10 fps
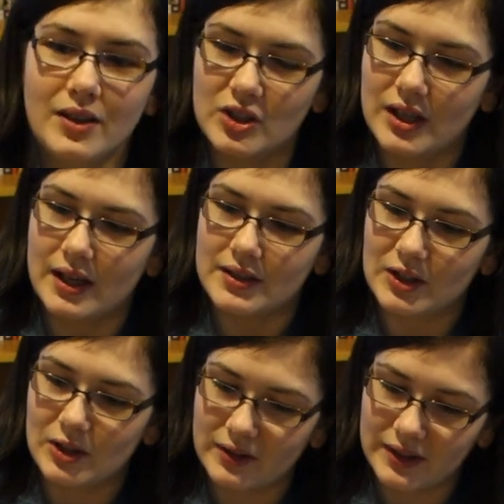she has
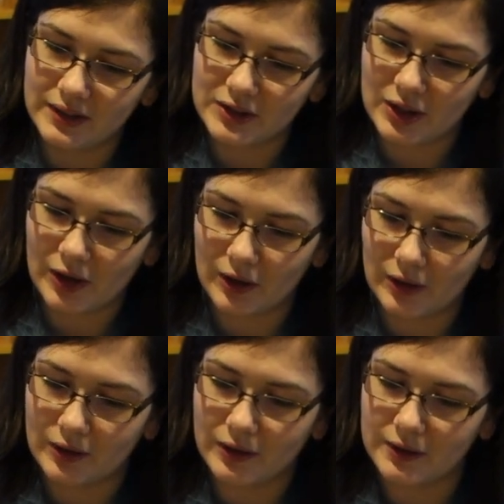cute little
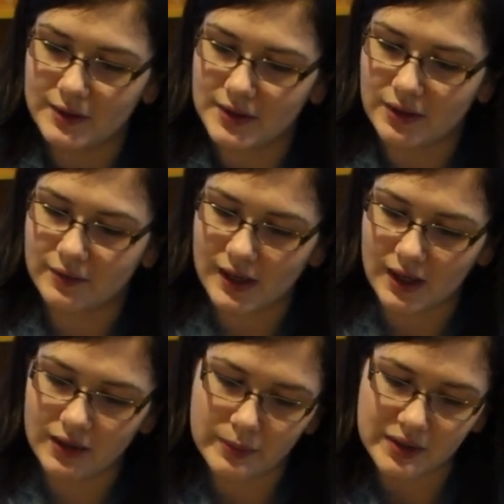toes. Her feet
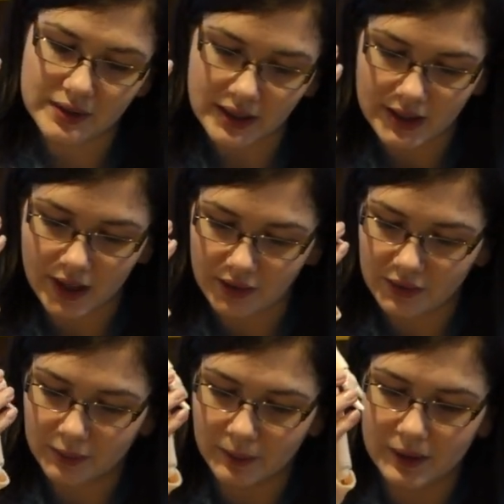aren't the most detailed
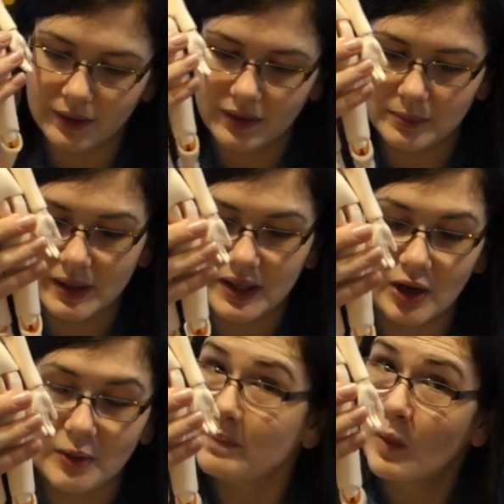in the world, but you
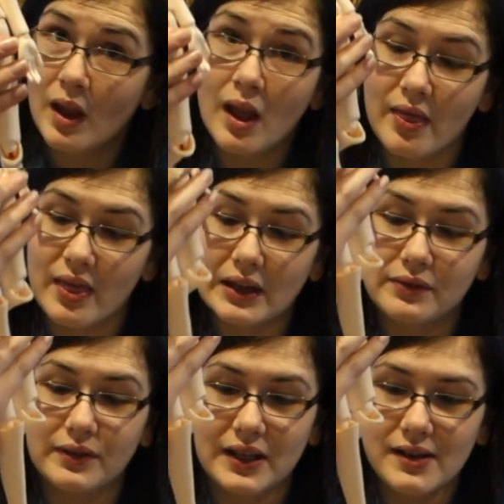know, the
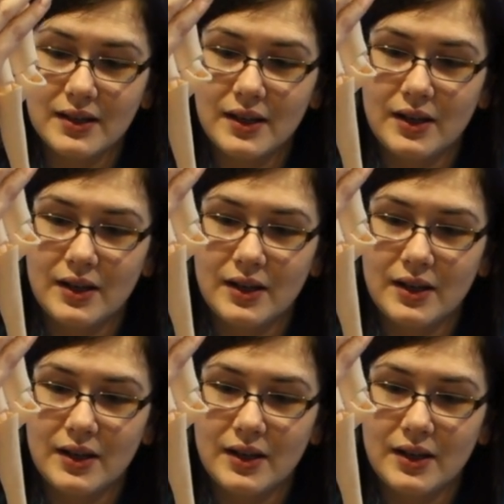feet.